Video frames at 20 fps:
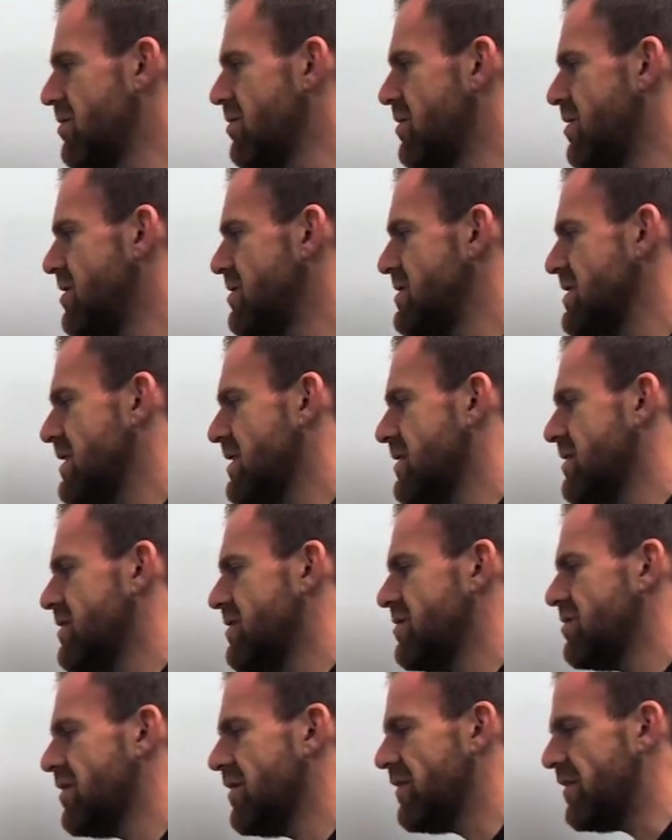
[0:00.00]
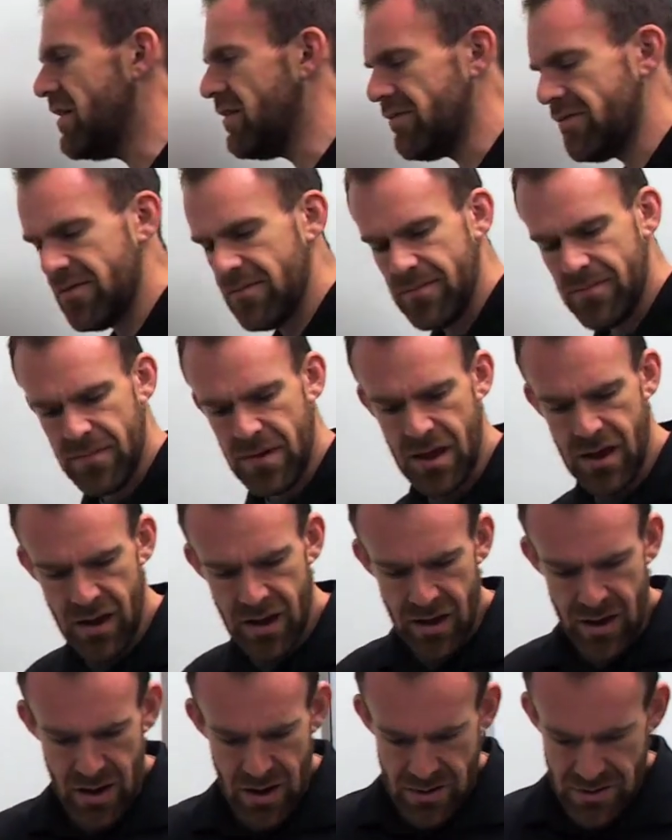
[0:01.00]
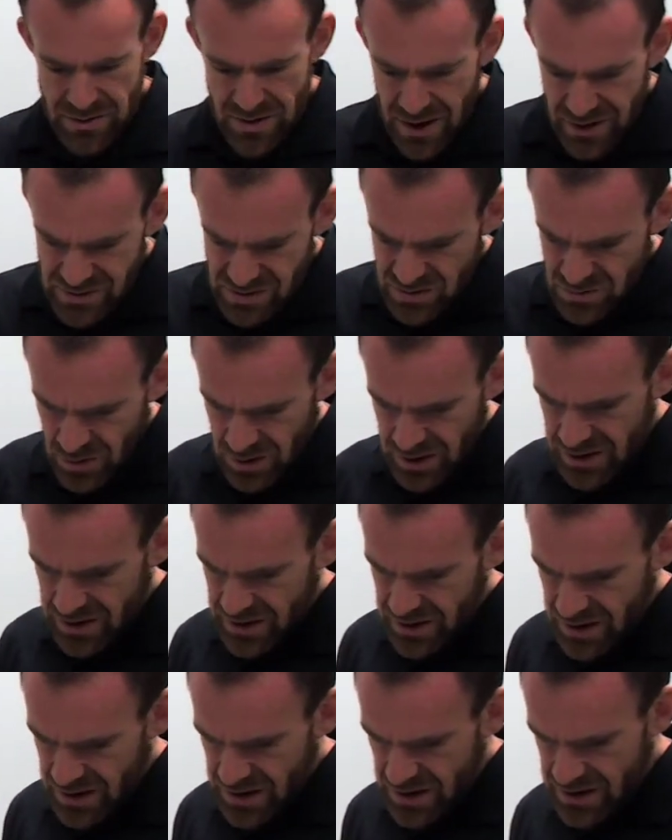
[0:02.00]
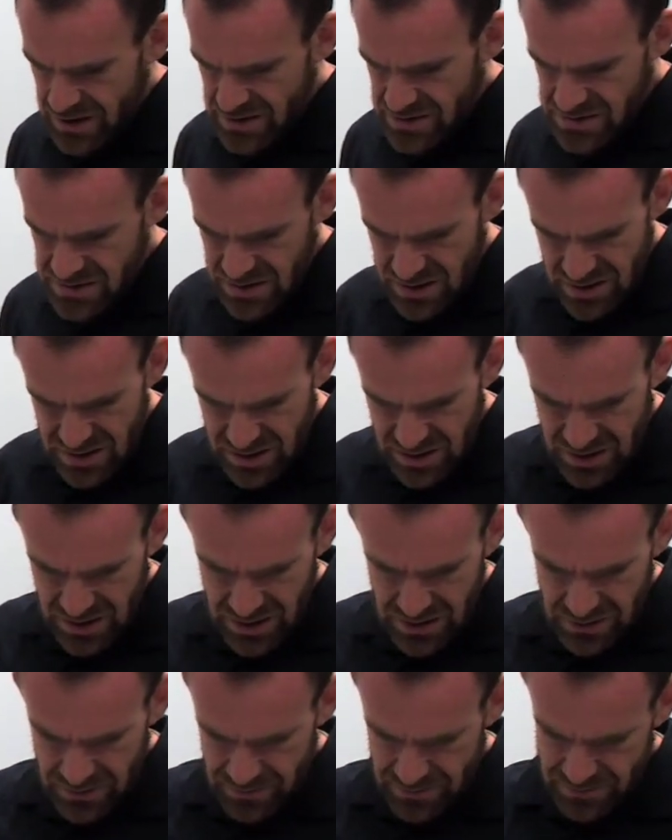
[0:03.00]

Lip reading: they're taking the derivative. Next one is the